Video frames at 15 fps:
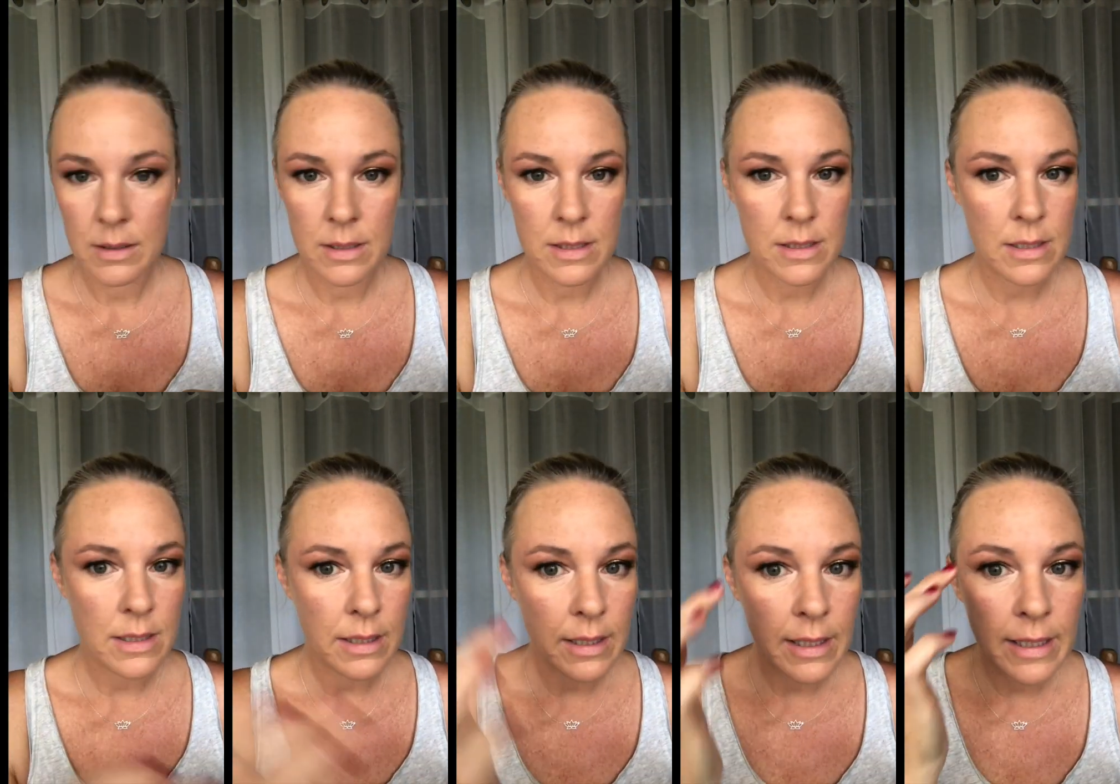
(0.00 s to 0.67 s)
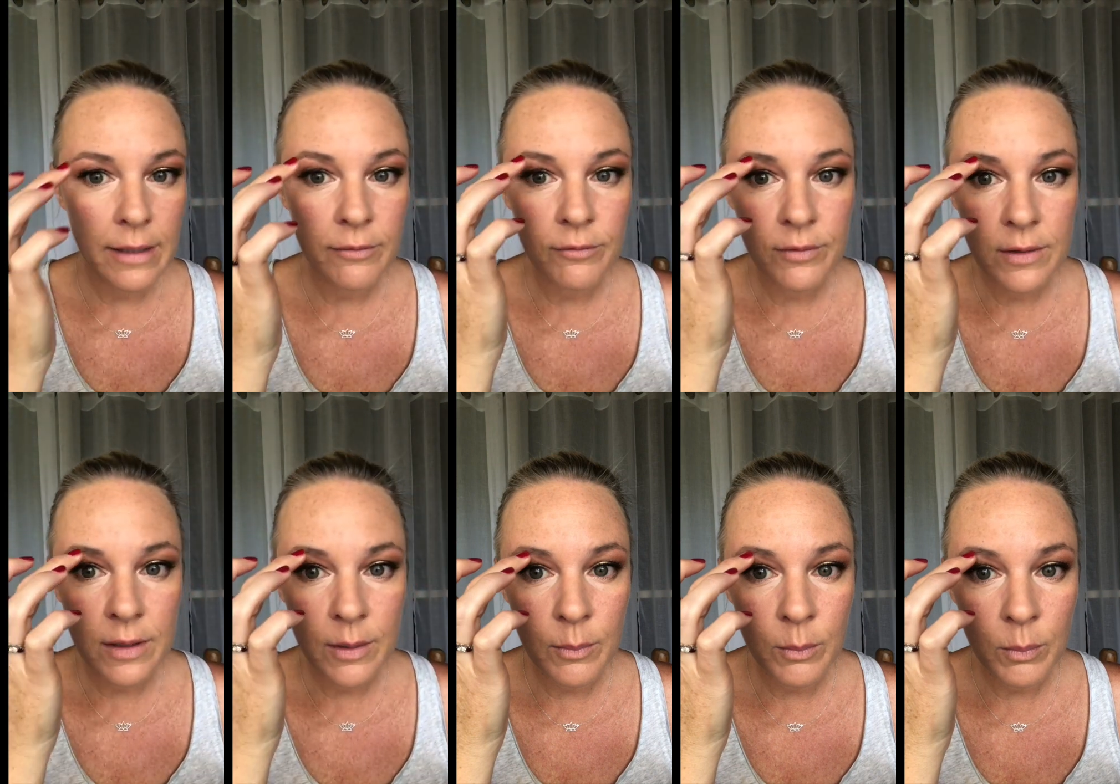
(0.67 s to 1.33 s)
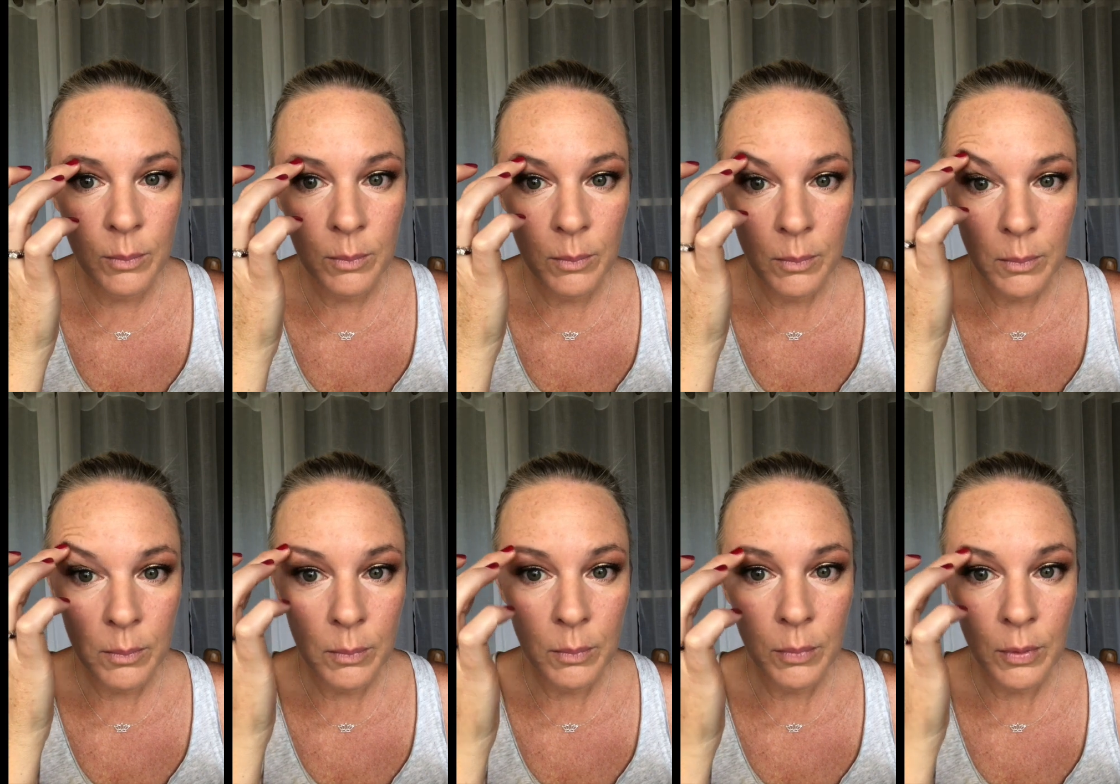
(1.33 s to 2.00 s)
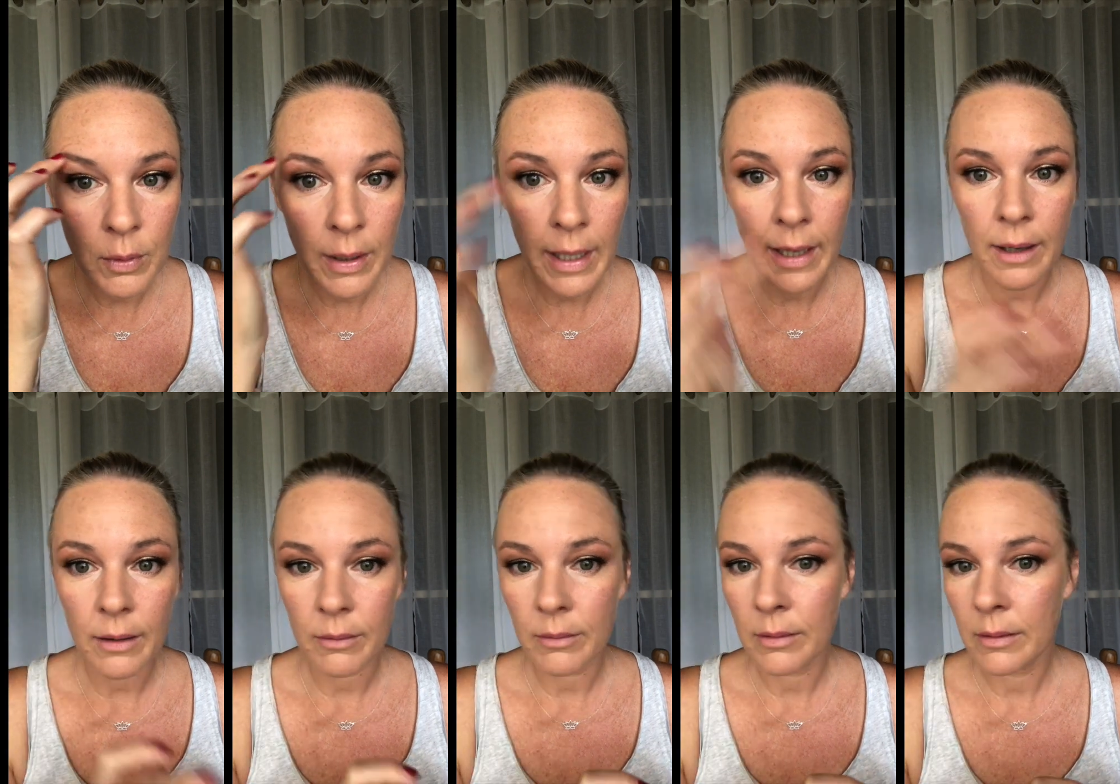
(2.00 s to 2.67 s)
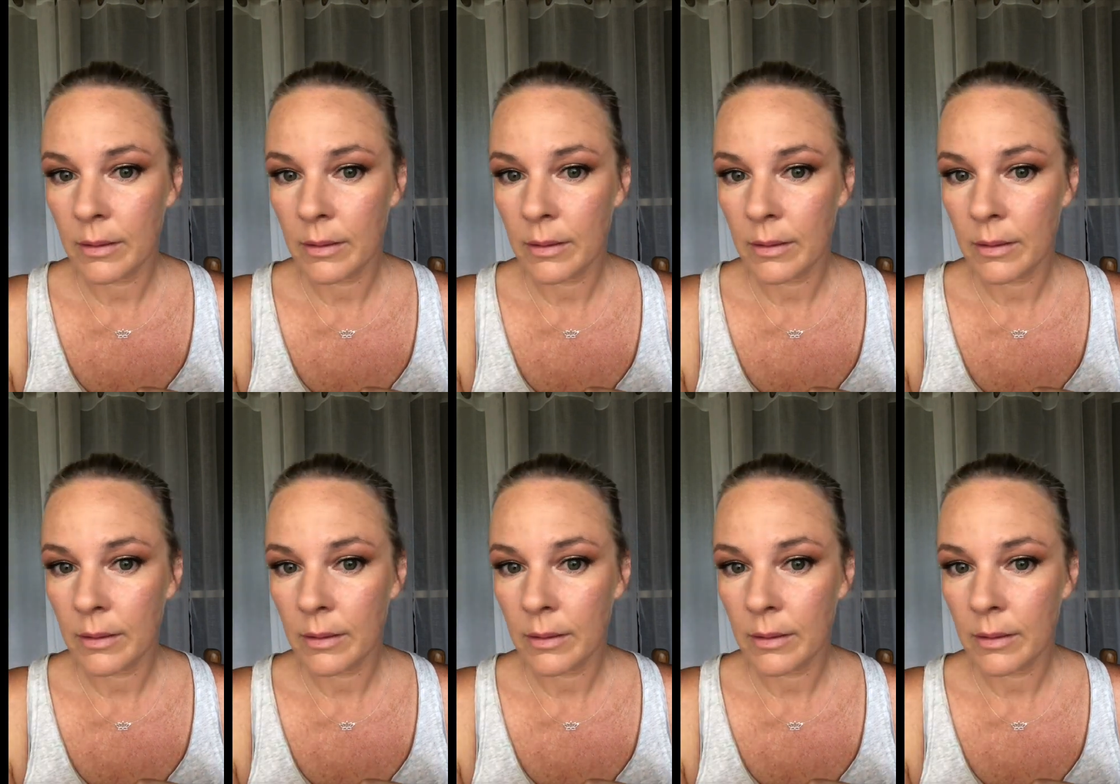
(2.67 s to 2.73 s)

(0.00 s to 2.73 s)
just to lift the brow.